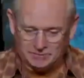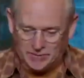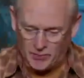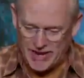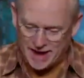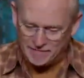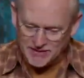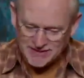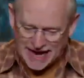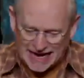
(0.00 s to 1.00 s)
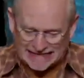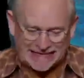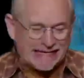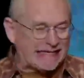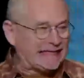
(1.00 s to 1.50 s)
But we have this
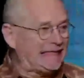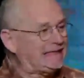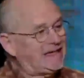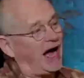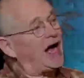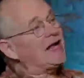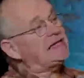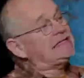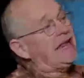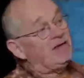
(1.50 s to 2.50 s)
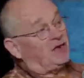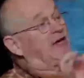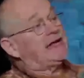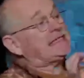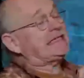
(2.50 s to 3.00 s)
idea that God never
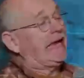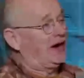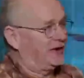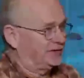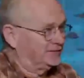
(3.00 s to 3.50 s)
gets there.